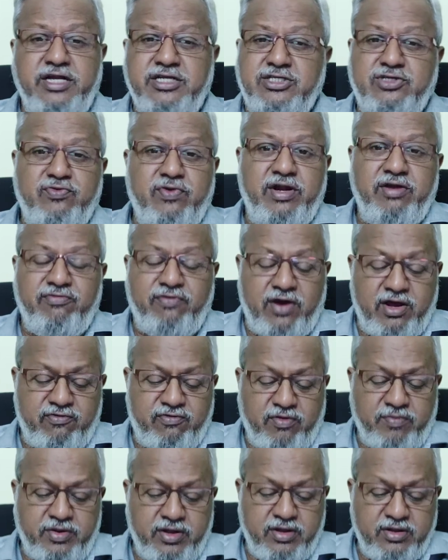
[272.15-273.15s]
It's very far
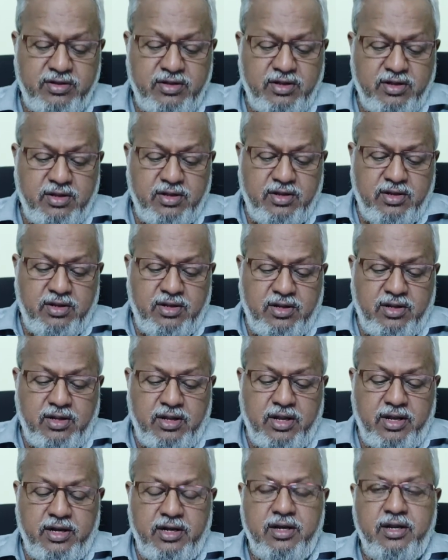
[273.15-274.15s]
from here,
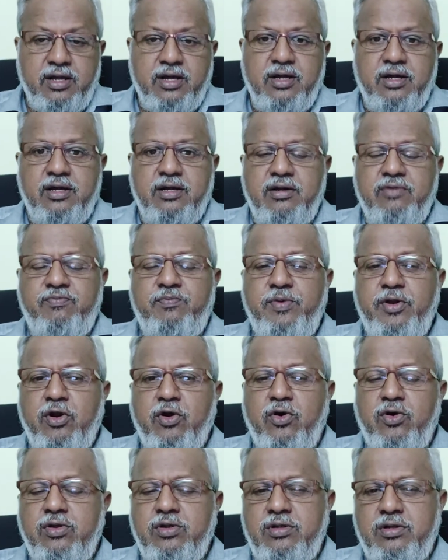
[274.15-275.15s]
and
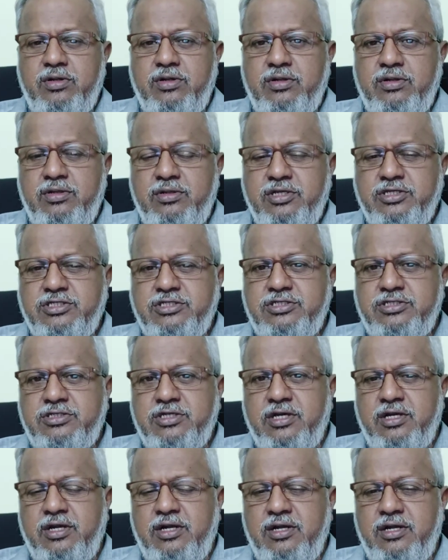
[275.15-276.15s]
below this
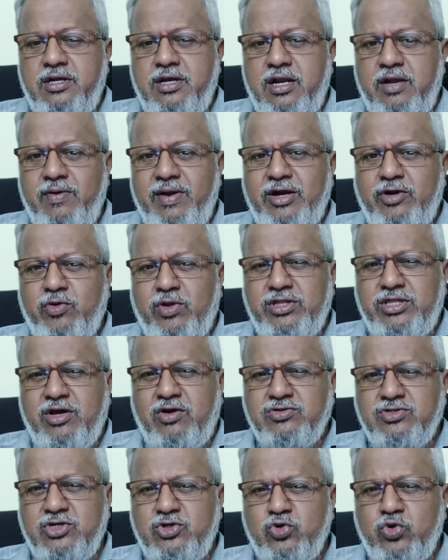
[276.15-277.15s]
level
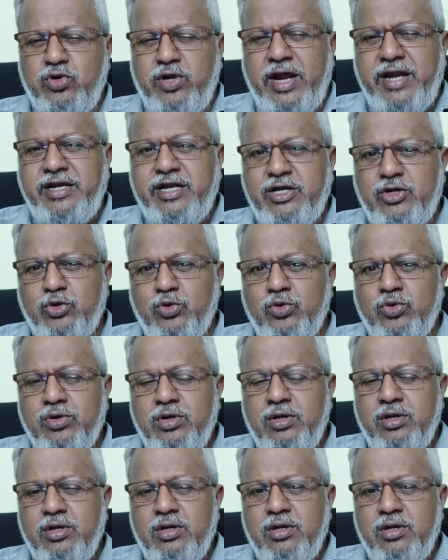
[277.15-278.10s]
12,292,